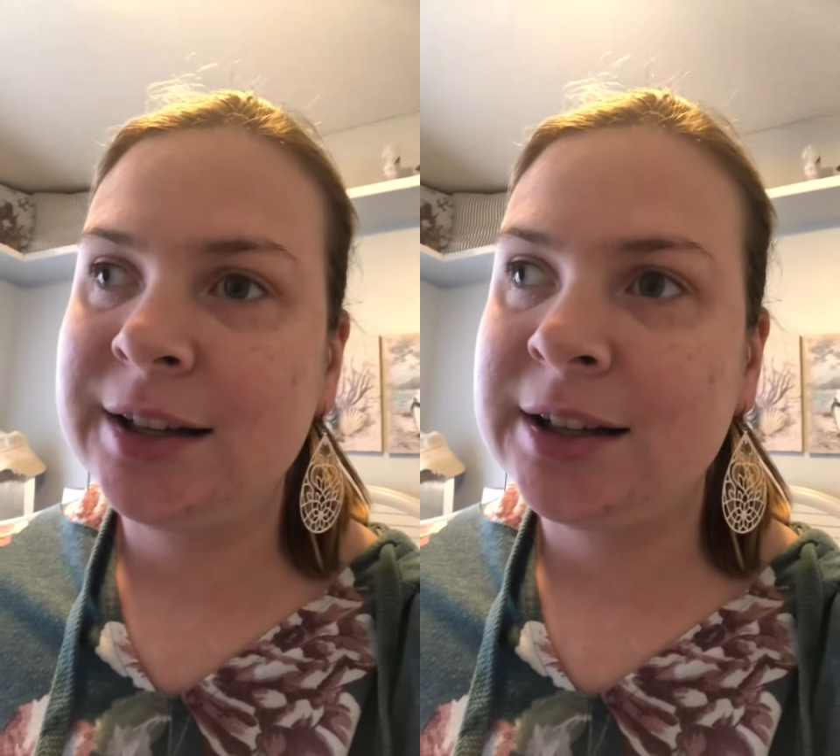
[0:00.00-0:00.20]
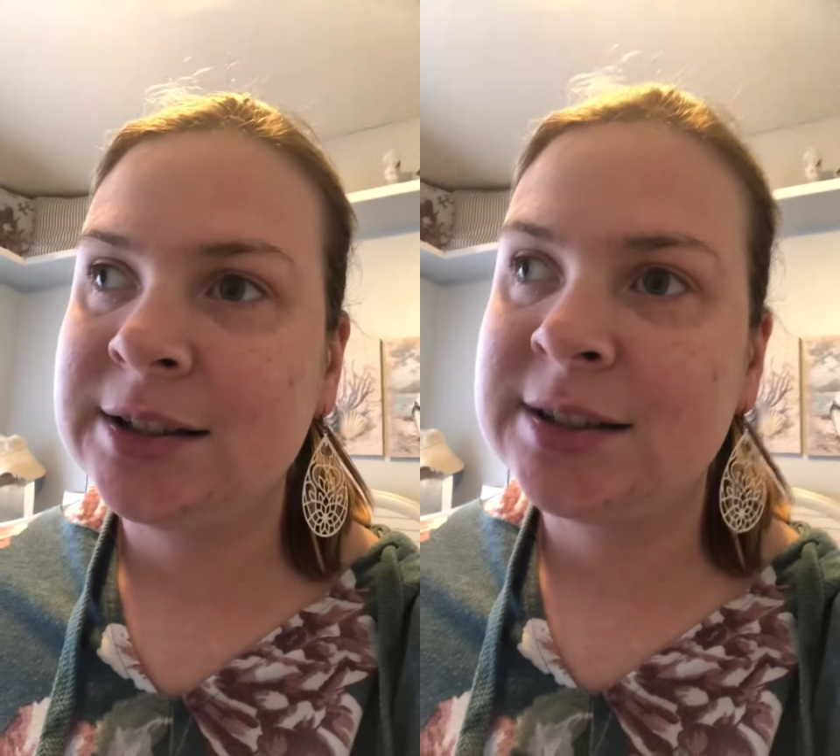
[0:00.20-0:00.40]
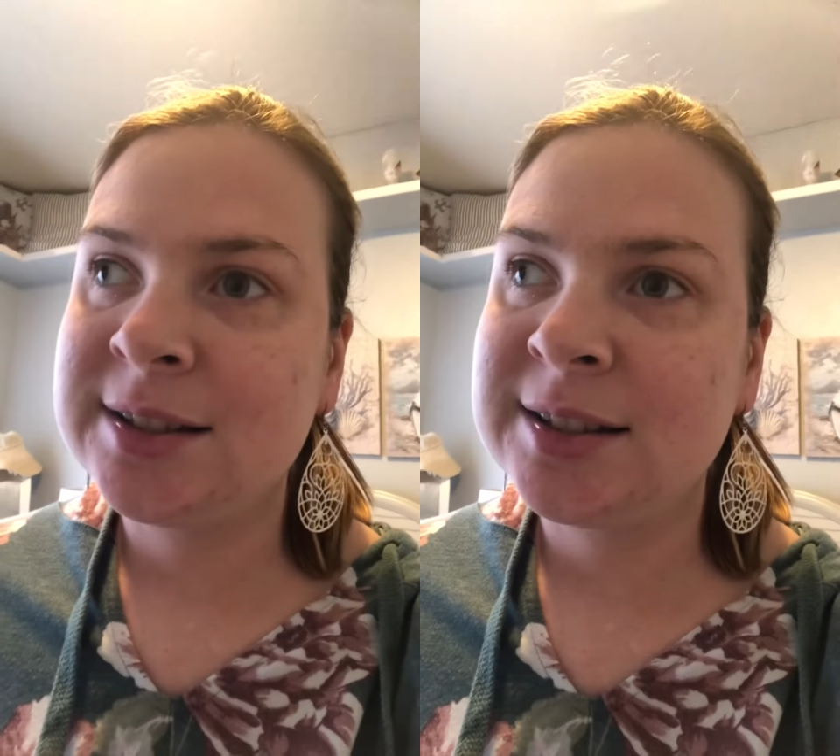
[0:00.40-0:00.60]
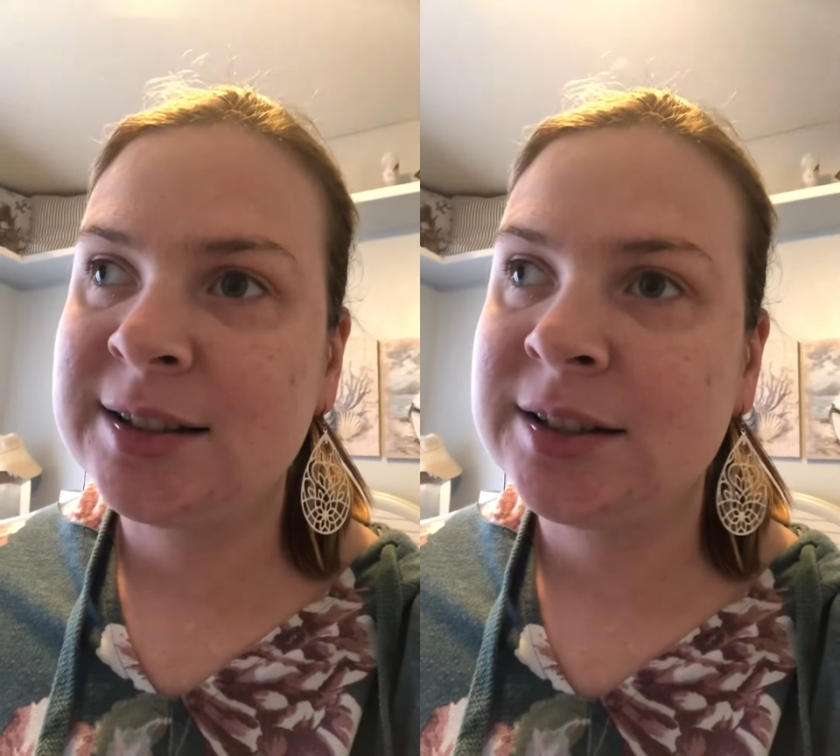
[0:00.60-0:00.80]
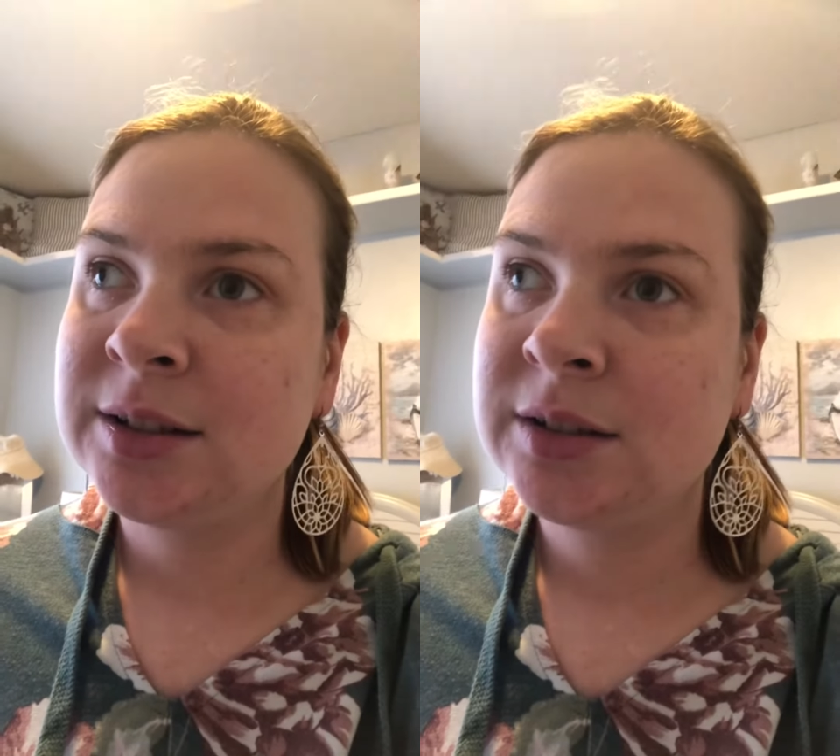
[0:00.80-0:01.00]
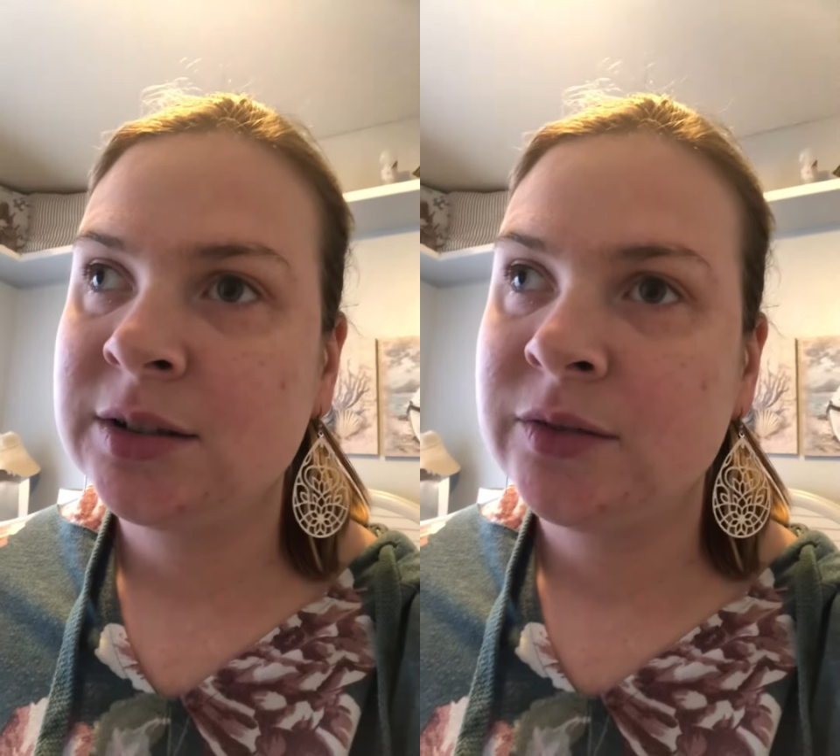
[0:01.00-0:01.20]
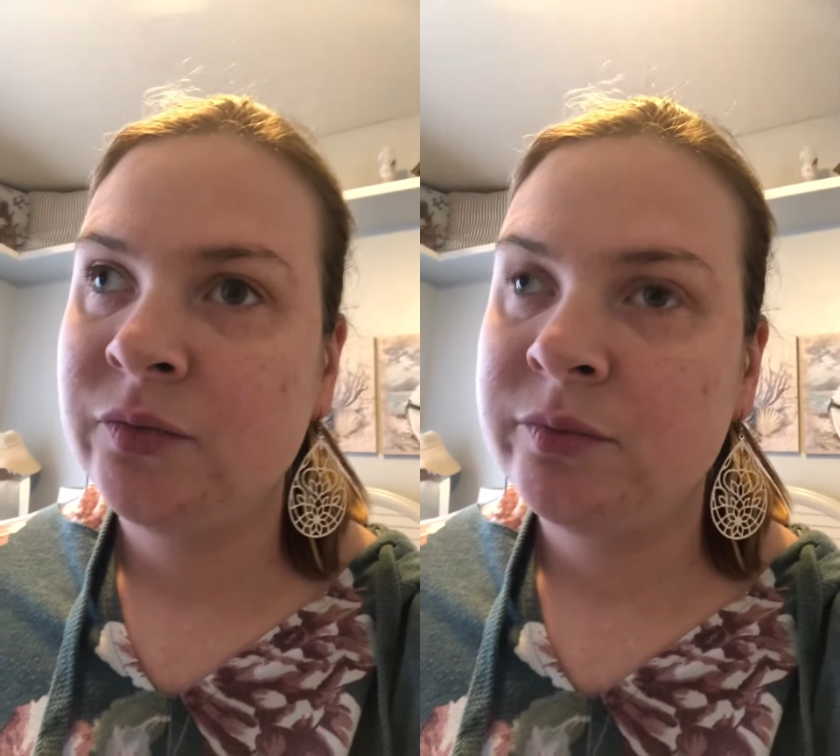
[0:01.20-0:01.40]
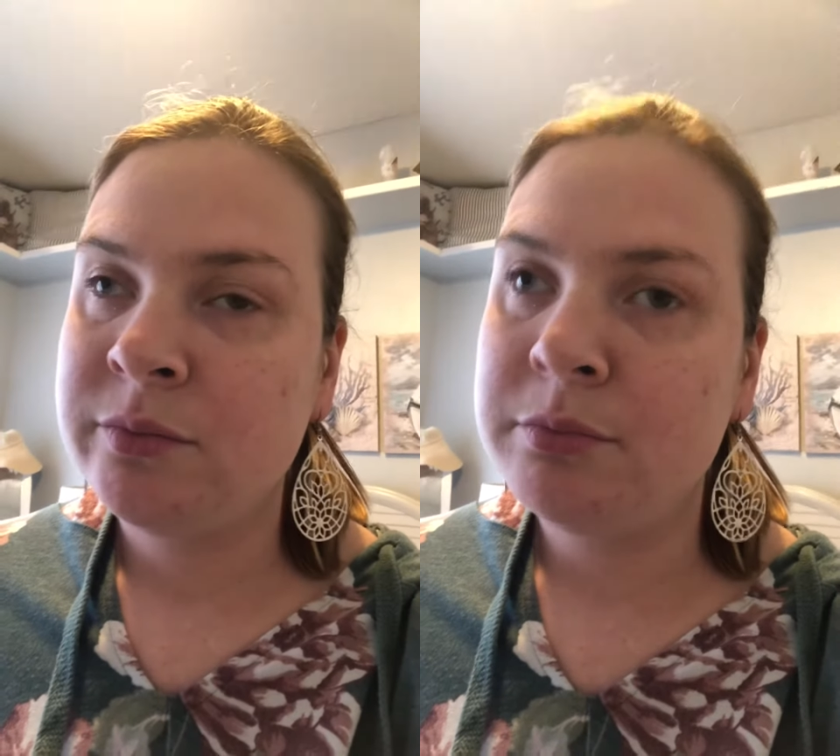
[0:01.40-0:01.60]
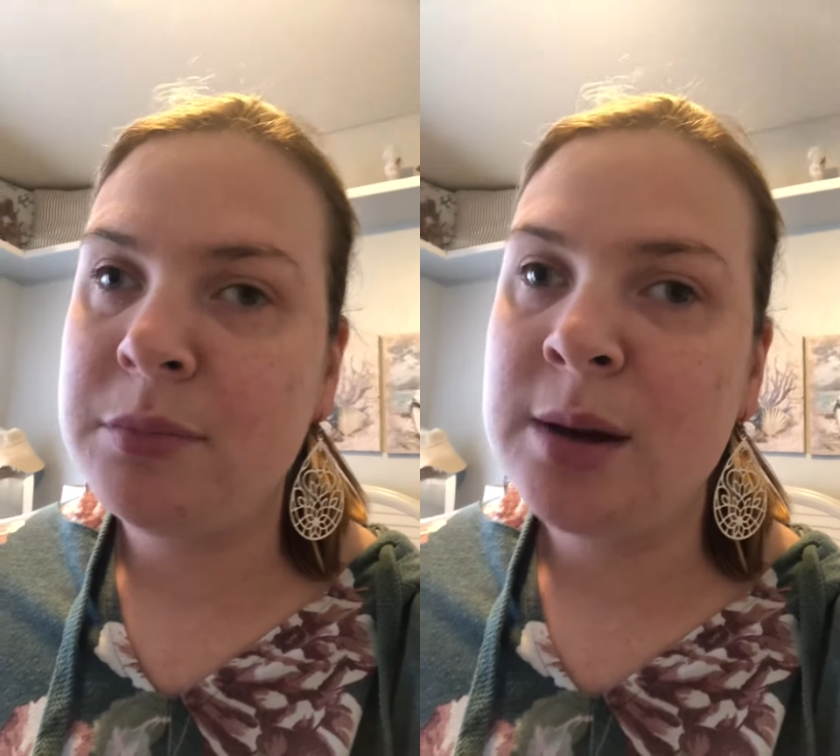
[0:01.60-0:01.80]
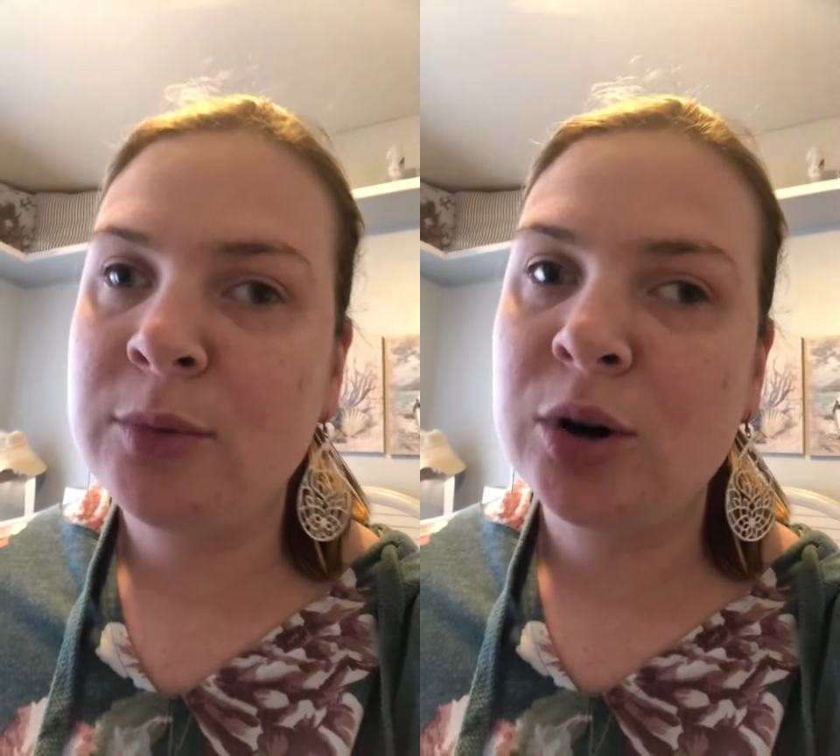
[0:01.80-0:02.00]
is
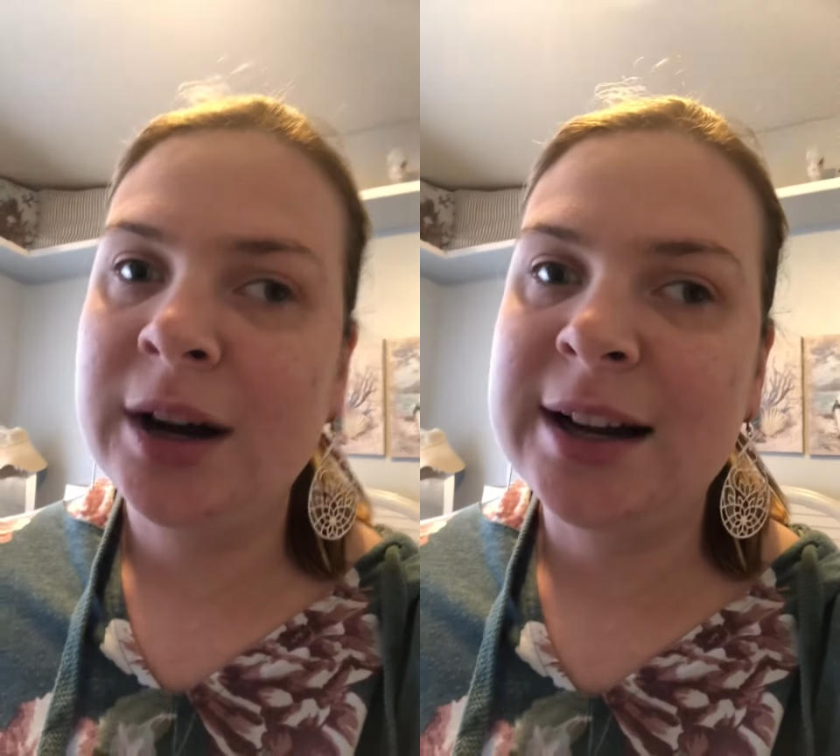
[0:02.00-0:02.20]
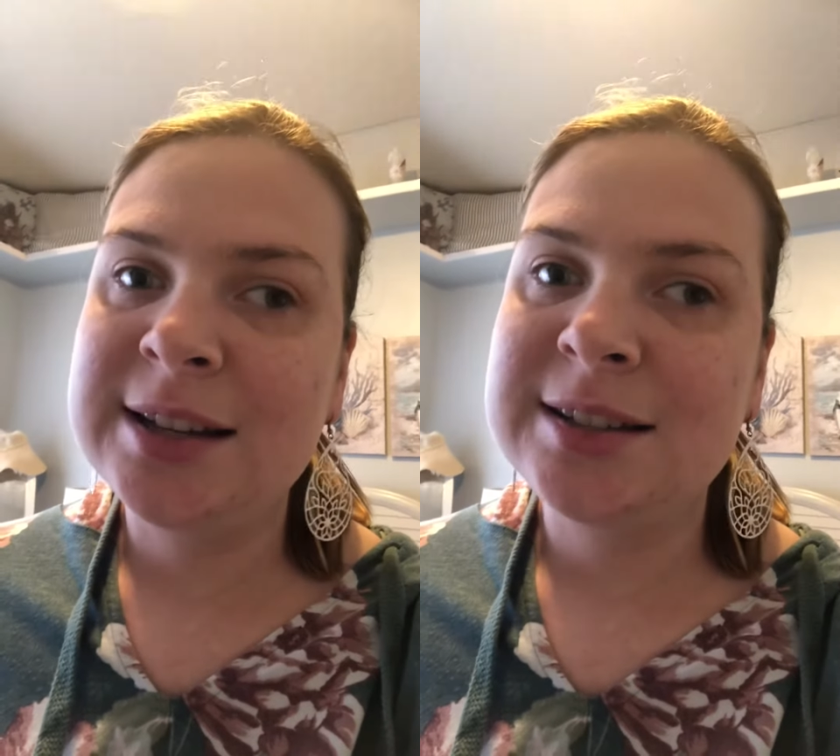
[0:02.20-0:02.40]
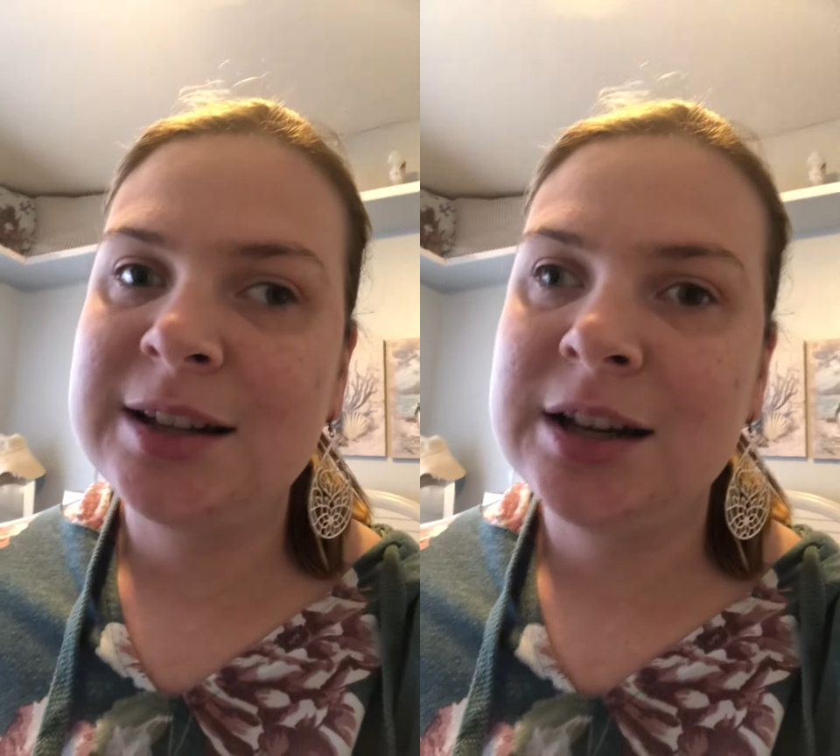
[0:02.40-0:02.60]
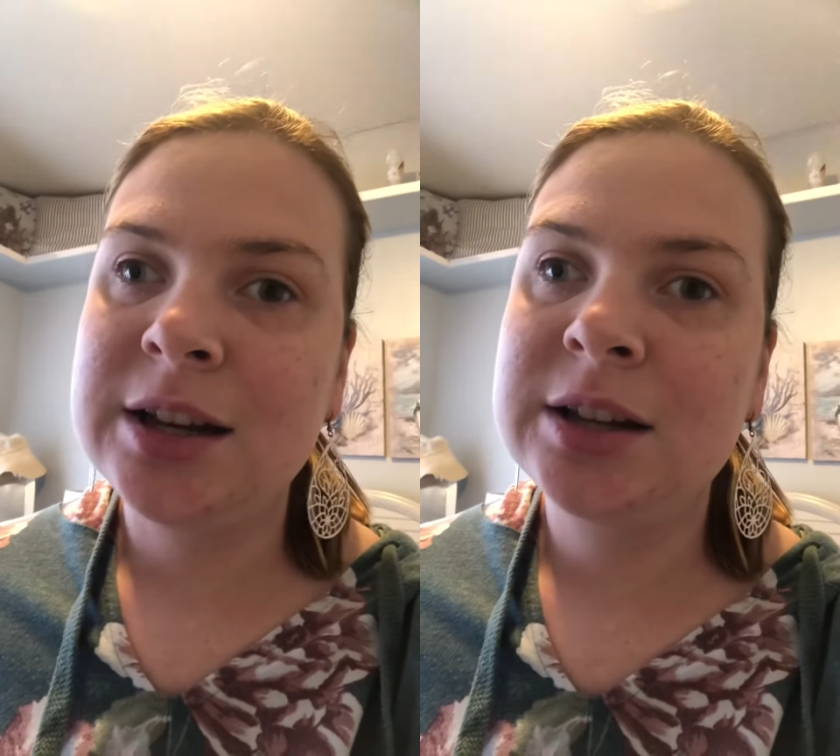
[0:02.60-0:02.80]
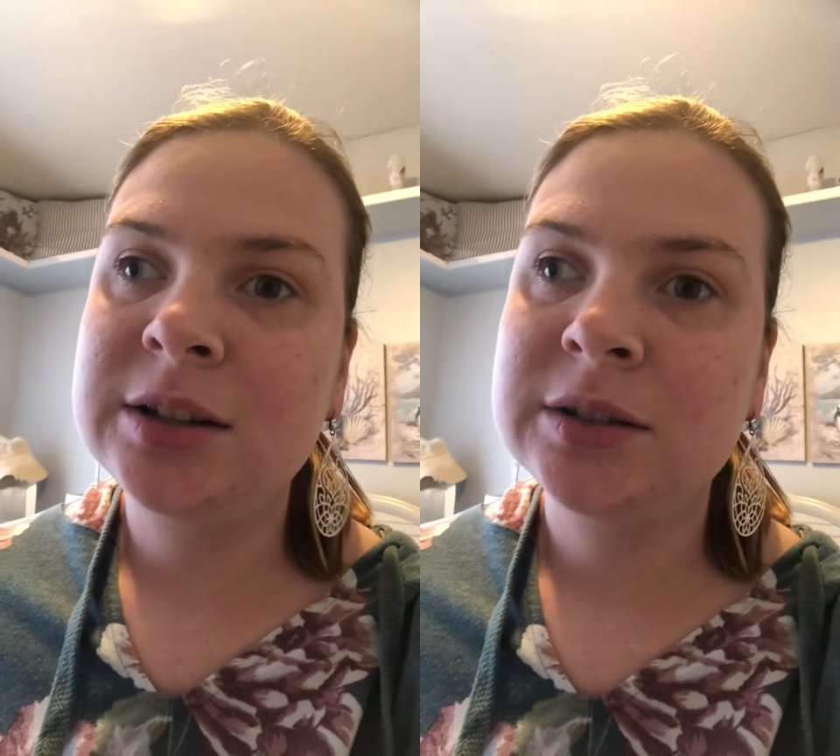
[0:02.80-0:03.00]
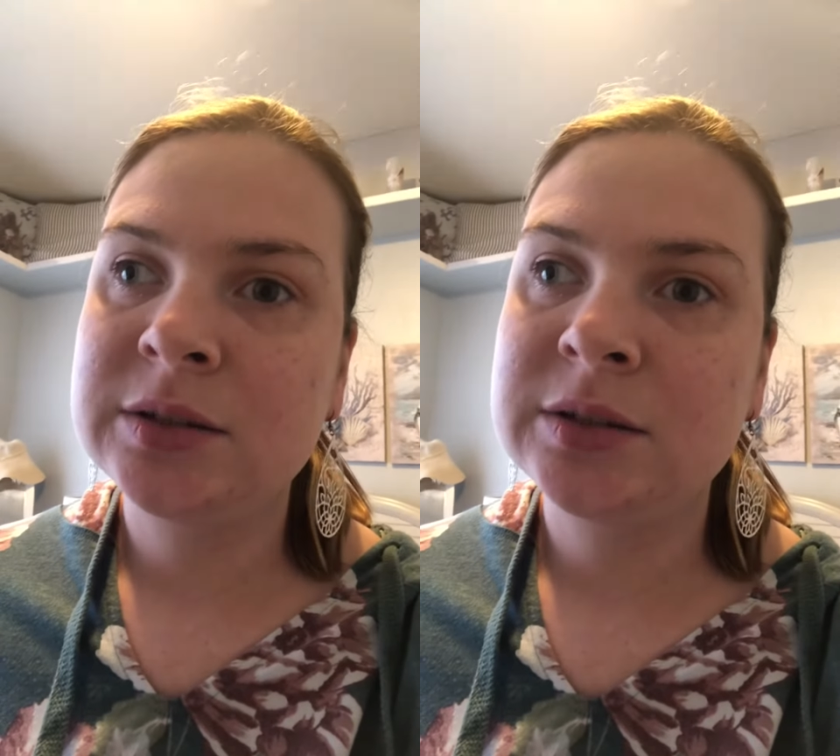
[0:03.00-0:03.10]
memorizing